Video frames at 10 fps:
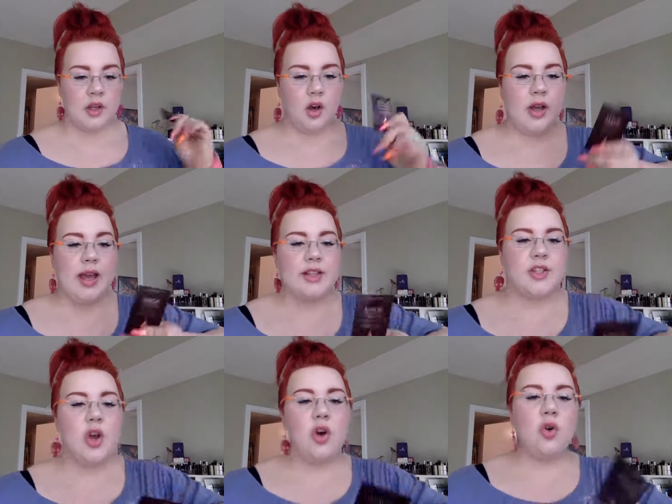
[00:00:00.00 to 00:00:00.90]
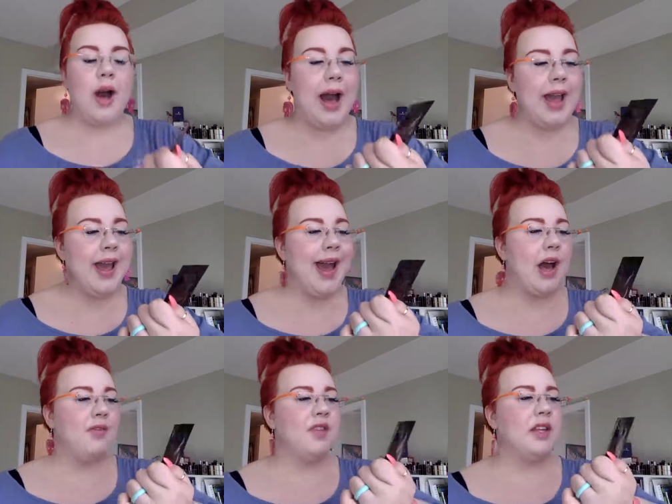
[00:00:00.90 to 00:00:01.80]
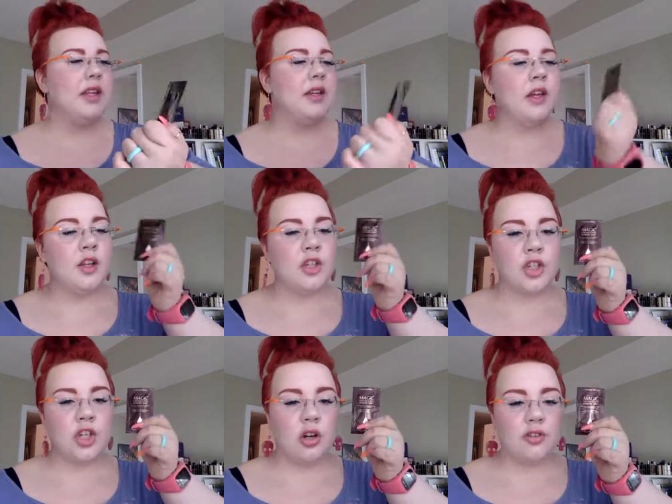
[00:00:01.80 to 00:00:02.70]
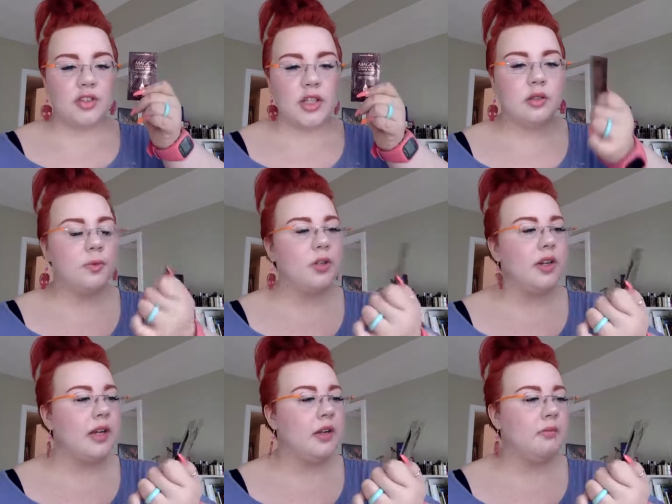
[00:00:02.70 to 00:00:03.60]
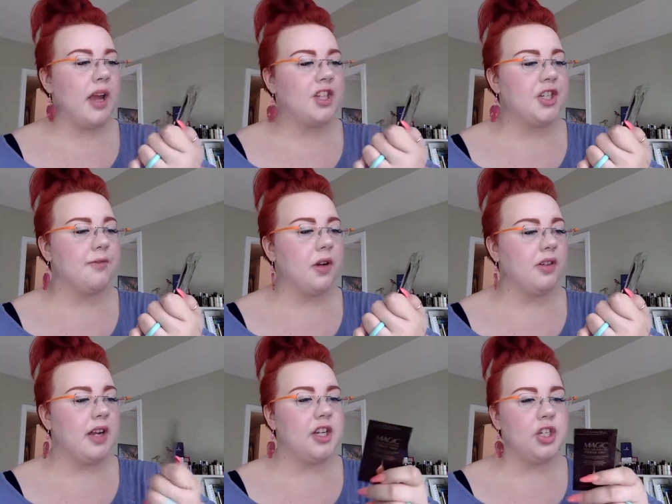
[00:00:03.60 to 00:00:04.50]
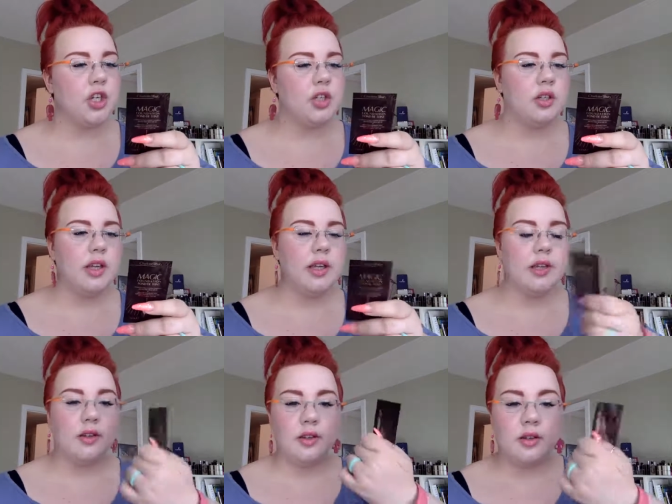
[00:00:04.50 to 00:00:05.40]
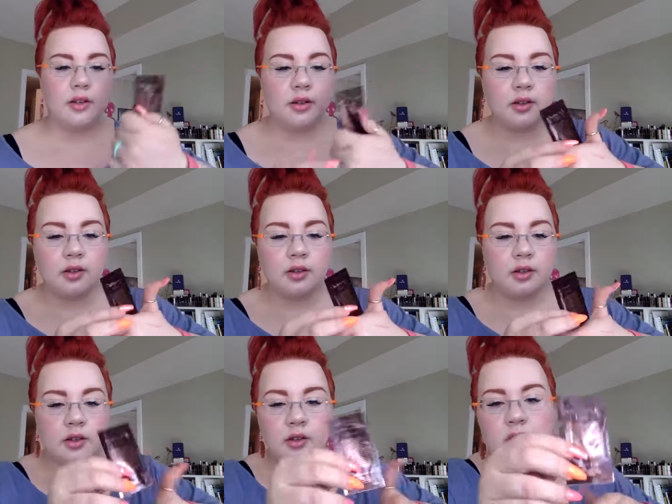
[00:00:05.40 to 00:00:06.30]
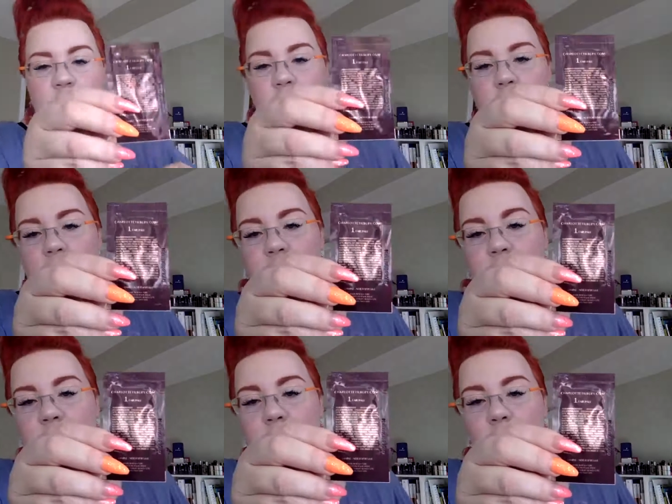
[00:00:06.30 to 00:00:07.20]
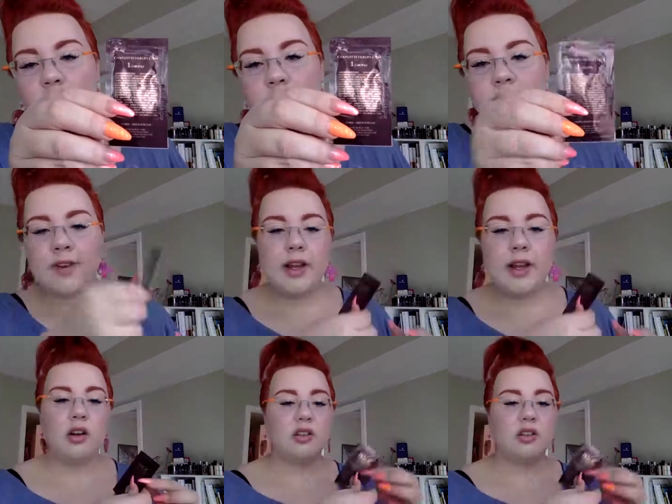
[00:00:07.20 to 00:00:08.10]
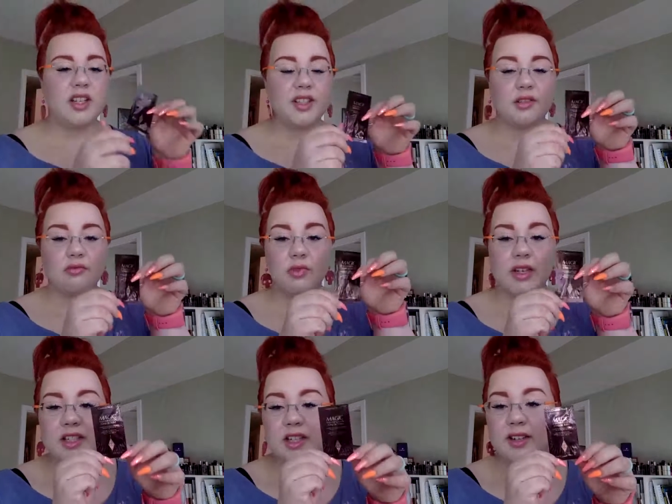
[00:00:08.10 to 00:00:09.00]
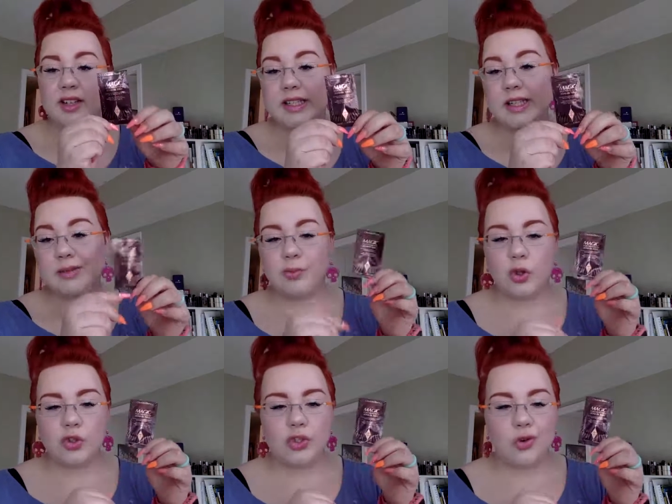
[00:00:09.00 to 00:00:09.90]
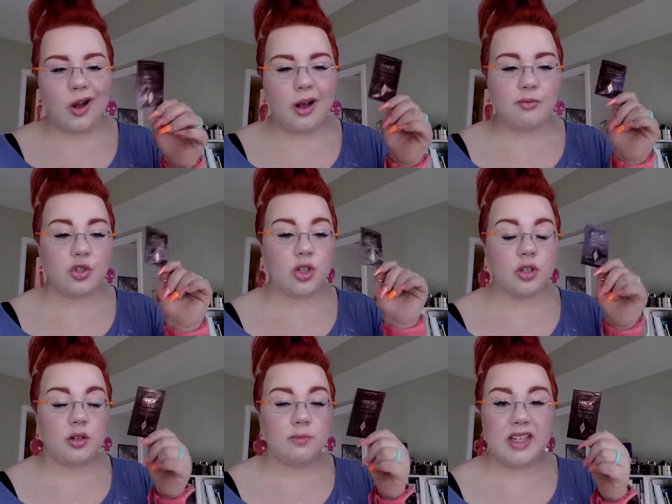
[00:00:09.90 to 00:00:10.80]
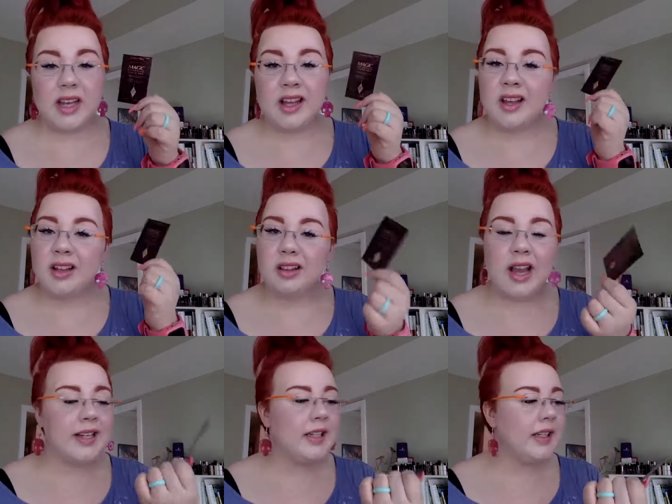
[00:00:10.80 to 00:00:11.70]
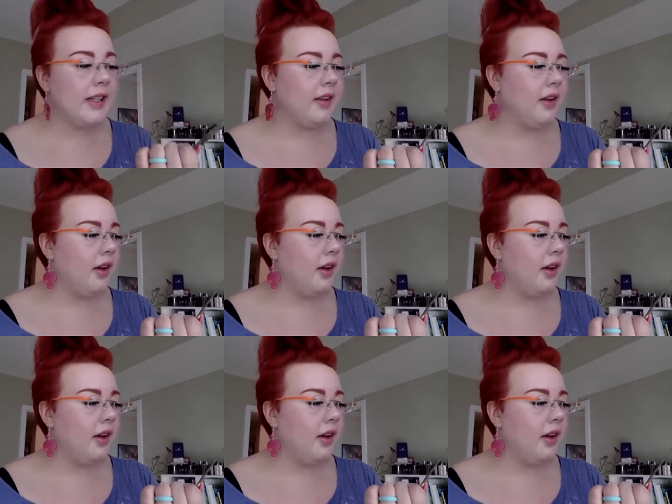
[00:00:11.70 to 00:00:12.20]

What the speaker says: Okay, so I have the Charlotte Tilbury Magic Foundation in shade 1 Fair. It's really tiny sample, so I'm just going to be lightly